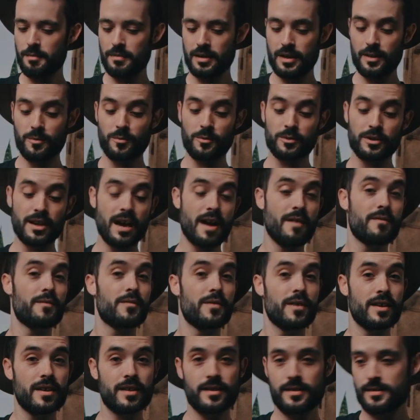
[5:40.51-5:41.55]
it will not
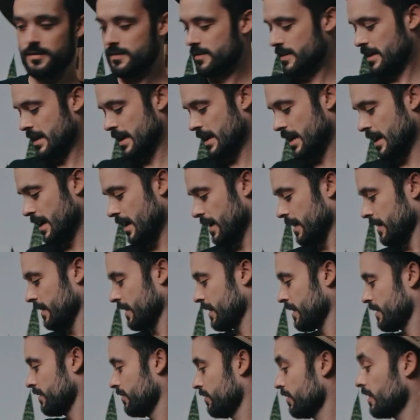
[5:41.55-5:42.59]
fit
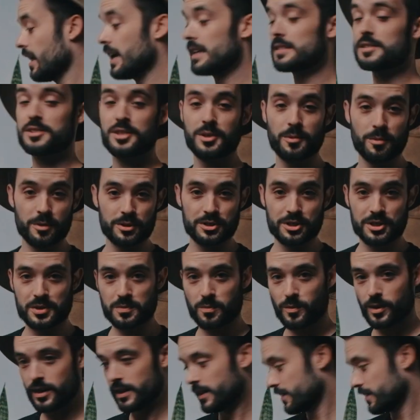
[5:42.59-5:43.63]
unless you were just wanting